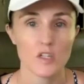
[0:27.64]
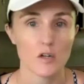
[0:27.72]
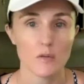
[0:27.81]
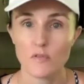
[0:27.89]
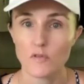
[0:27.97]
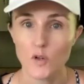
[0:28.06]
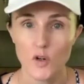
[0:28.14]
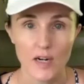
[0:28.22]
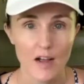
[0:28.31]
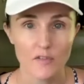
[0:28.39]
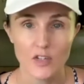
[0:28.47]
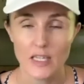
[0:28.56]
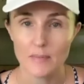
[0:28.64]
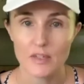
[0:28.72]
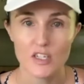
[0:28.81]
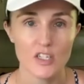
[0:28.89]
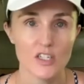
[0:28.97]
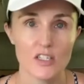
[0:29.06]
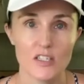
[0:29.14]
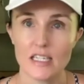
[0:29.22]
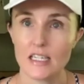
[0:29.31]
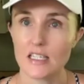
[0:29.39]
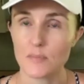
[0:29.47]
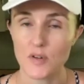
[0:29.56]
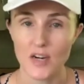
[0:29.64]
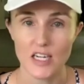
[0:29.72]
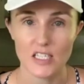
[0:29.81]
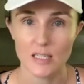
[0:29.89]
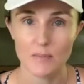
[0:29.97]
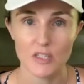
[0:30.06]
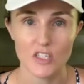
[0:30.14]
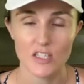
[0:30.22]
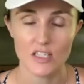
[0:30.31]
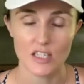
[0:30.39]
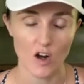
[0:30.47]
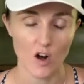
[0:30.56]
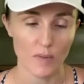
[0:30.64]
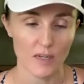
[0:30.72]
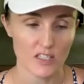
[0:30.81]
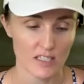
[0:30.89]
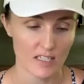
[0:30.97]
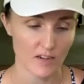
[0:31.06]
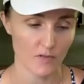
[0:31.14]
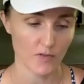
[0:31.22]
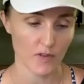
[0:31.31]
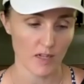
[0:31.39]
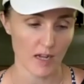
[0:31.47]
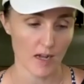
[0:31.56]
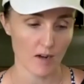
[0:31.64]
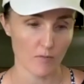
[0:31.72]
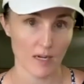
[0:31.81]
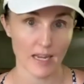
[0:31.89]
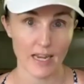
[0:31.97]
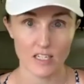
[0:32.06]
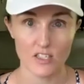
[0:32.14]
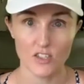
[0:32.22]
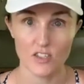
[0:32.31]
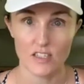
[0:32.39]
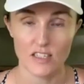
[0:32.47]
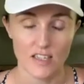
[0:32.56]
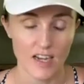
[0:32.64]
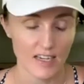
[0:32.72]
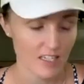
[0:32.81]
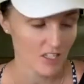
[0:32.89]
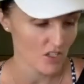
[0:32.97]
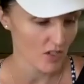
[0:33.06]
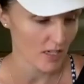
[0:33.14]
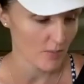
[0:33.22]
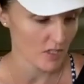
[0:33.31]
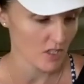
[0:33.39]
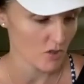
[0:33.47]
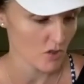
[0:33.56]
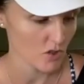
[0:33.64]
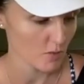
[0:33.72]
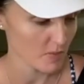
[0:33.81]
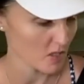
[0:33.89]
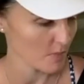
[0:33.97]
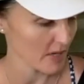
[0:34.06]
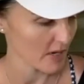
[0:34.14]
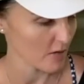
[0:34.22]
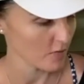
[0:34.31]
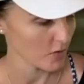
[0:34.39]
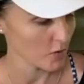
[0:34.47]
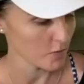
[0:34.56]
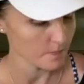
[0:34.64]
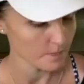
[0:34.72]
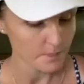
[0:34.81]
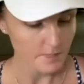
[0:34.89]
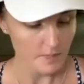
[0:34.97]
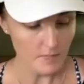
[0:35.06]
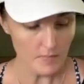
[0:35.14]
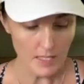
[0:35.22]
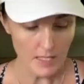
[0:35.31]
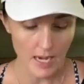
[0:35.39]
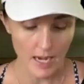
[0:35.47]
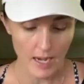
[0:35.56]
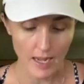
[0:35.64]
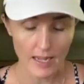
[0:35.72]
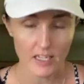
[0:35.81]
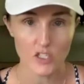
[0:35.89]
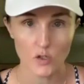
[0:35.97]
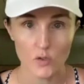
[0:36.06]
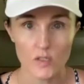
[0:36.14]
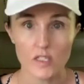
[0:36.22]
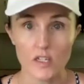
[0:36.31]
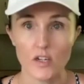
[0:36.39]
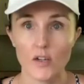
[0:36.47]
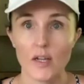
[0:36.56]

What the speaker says: before and after images, inspiration images, and a whole bunch of stuff related to the design industry, which is super, super helpful. And it's also